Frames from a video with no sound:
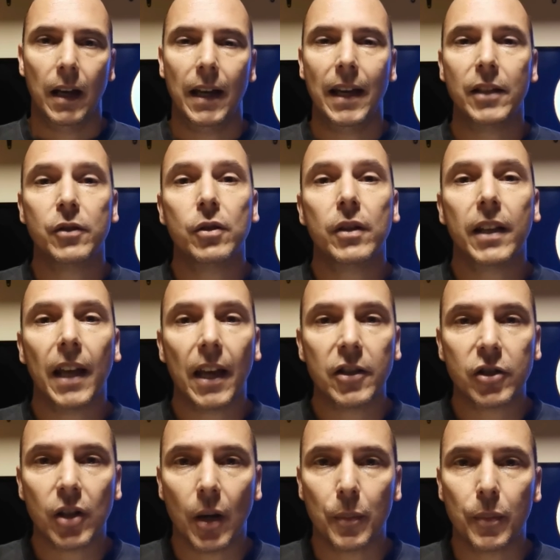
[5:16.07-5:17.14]
I had to
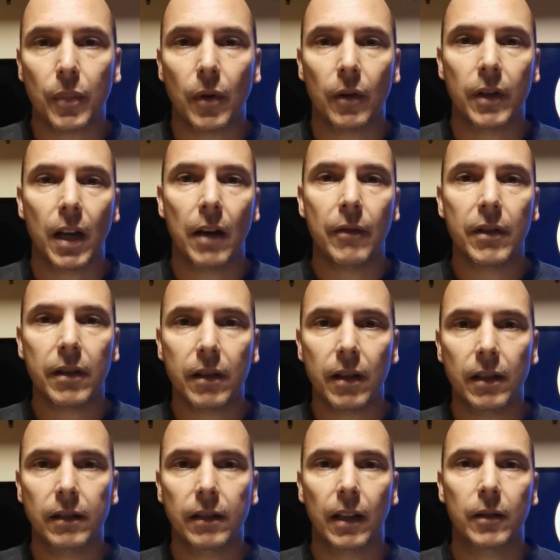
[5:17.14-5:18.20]
catch up on
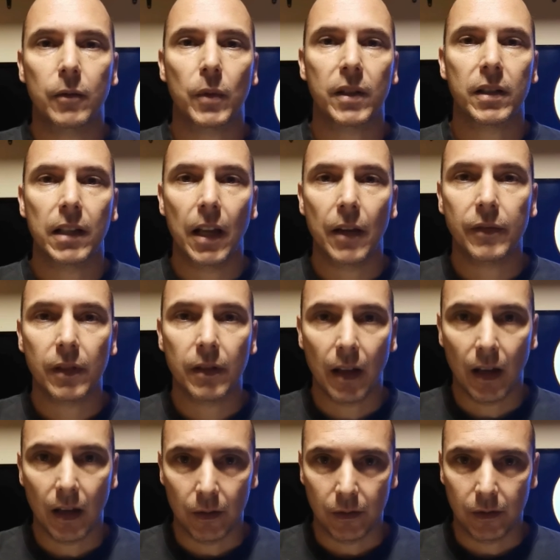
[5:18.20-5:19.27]
everything that was left in the
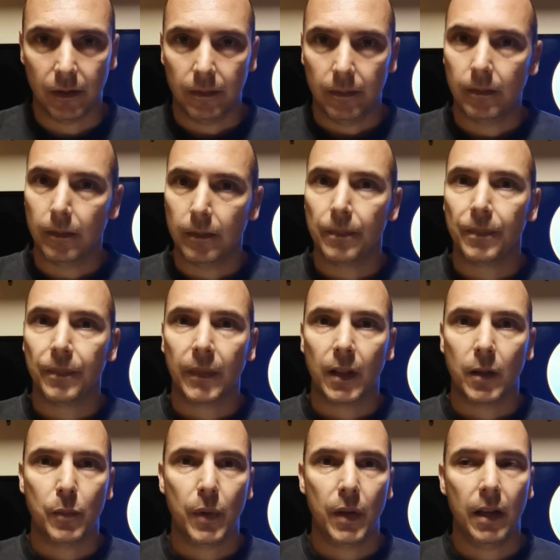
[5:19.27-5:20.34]

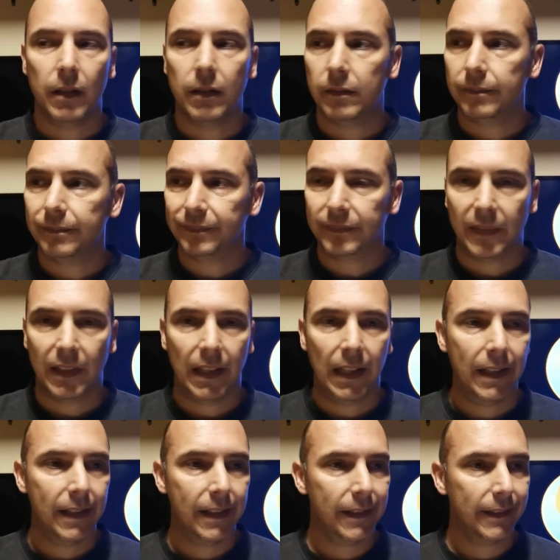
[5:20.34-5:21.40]
house, be it
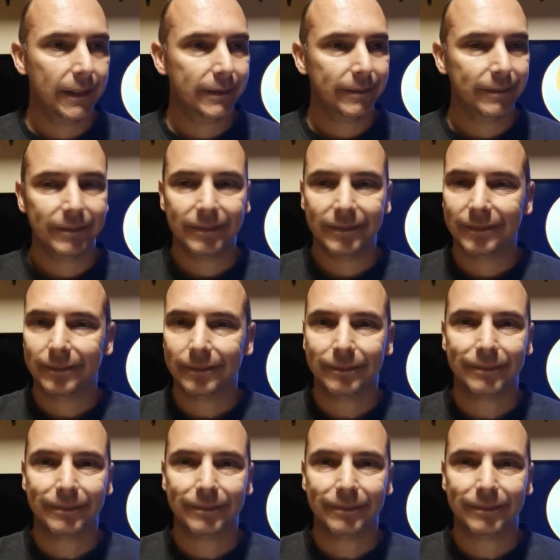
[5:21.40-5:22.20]
cleaning,